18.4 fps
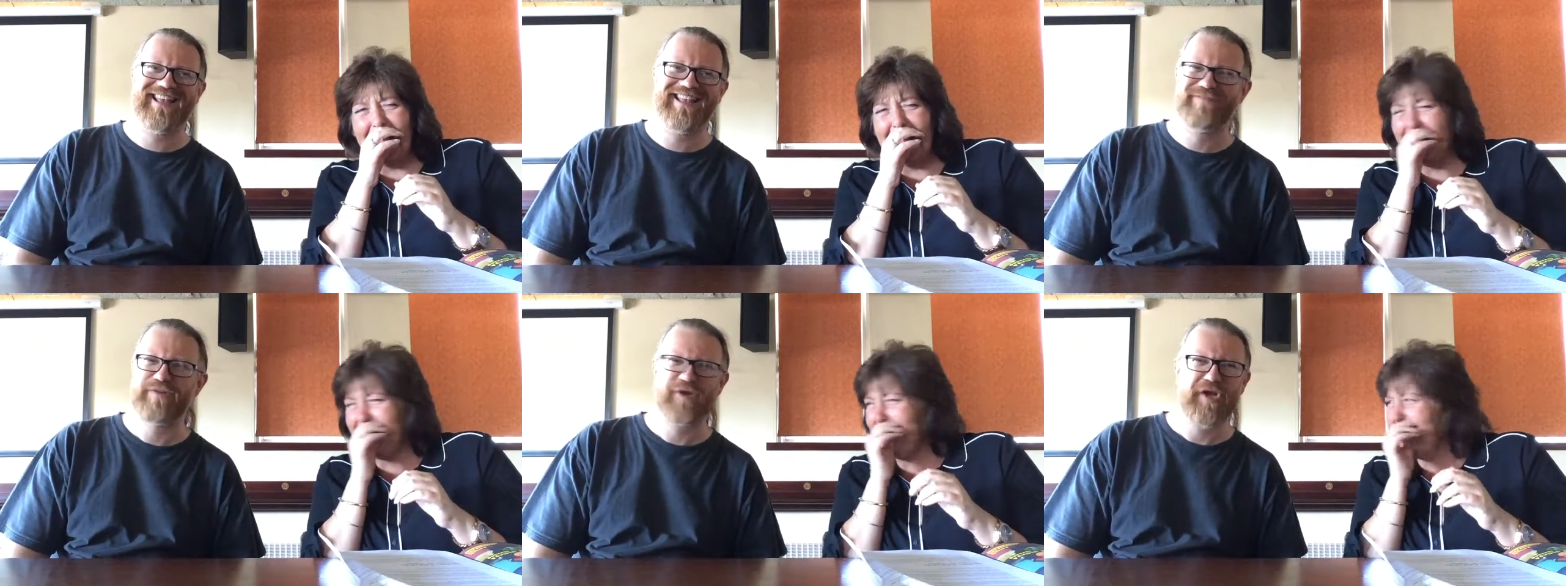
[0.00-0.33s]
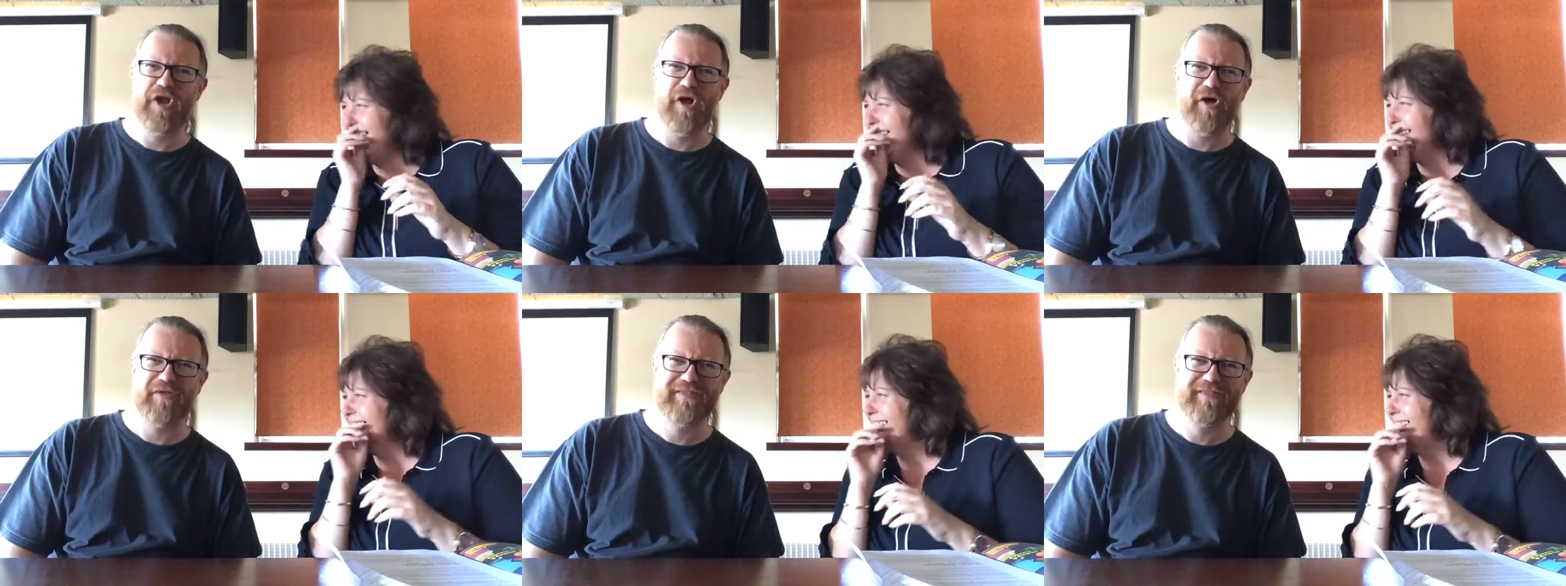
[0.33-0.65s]
Speaker 1: We're
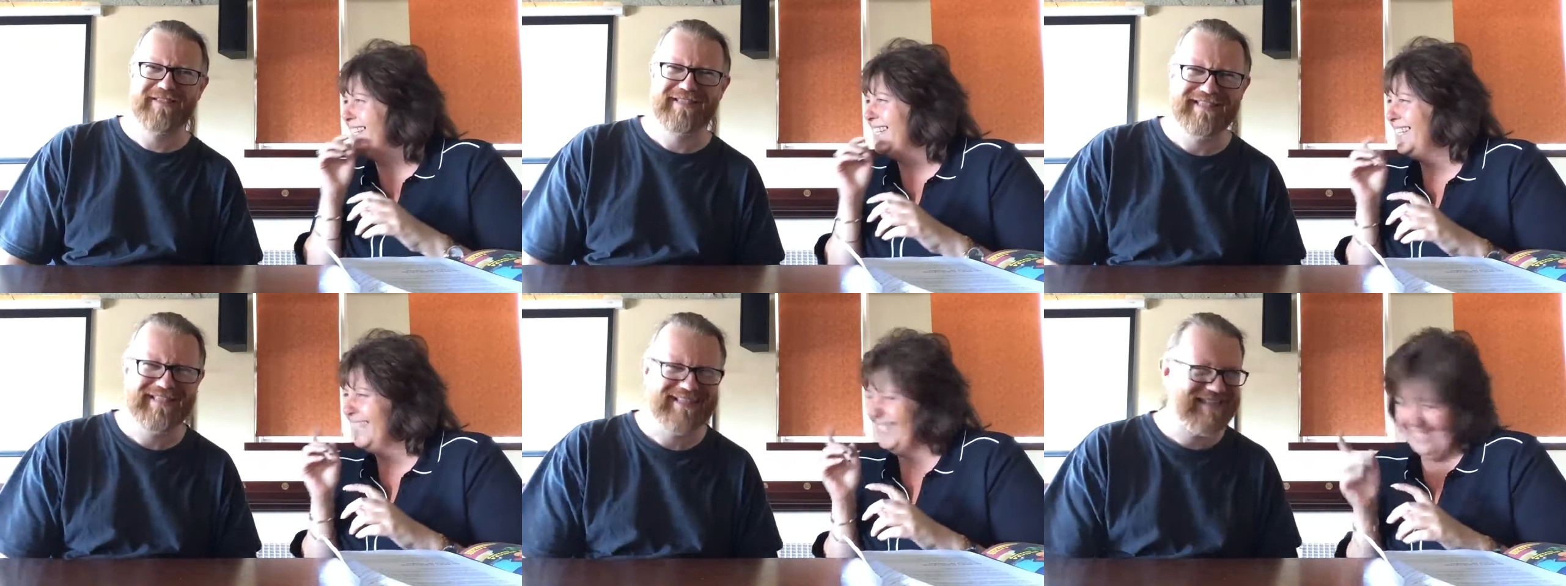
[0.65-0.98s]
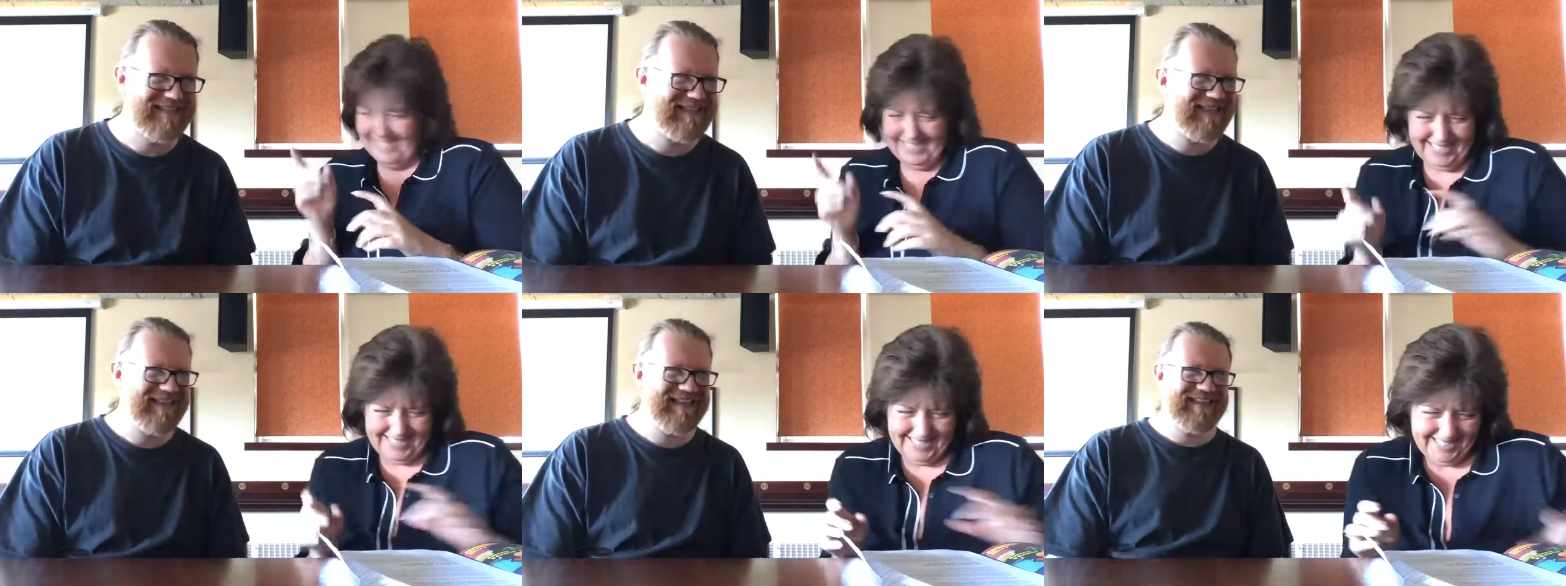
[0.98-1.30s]
not.
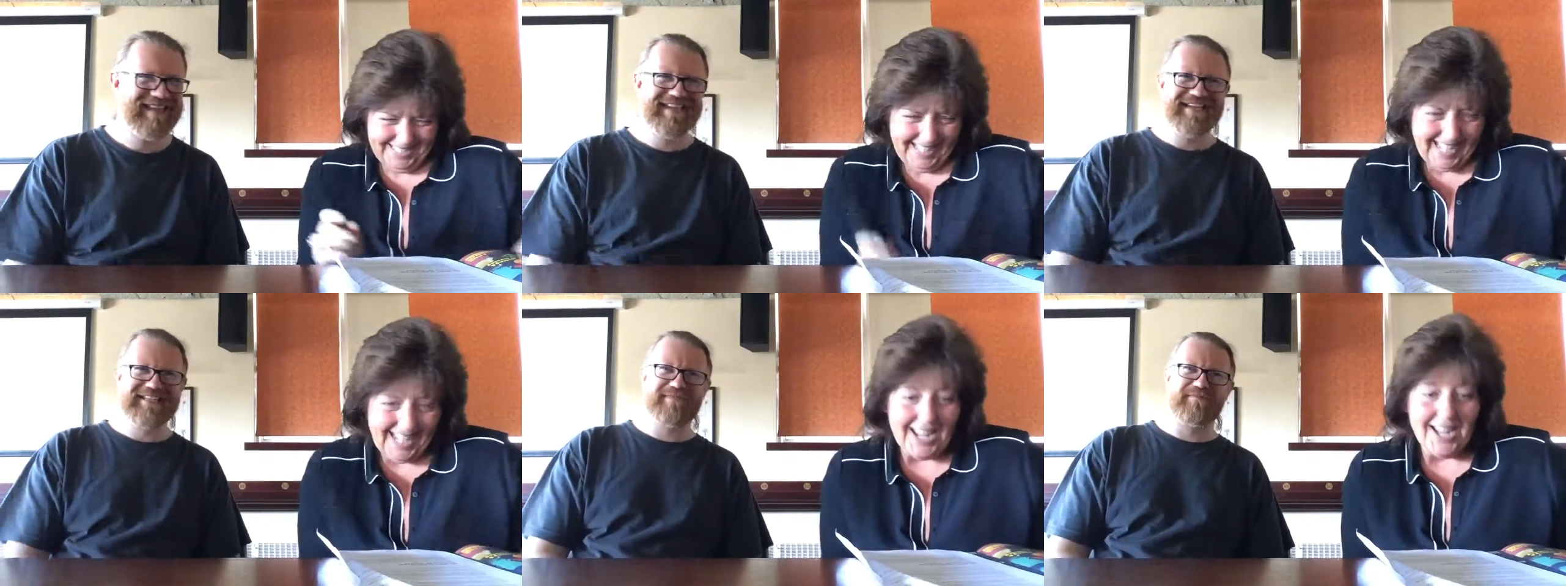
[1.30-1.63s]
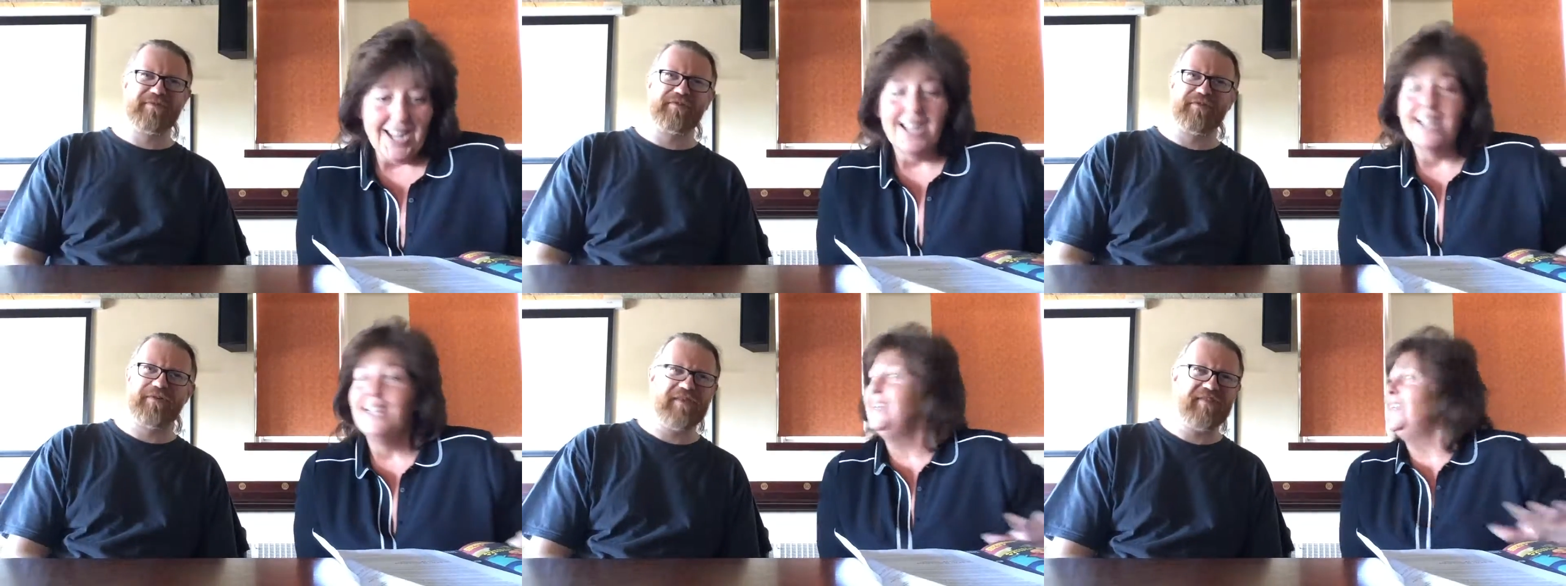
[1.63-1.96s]
Because I'm
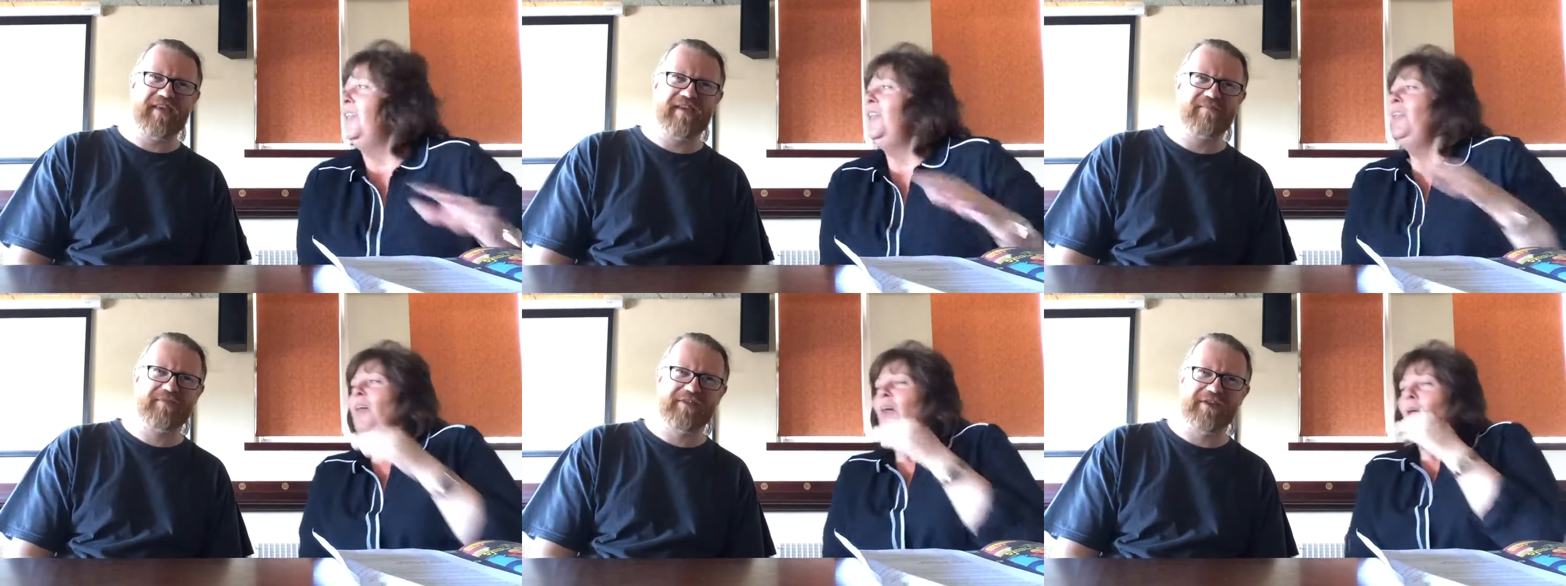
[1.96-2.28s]
not doing theme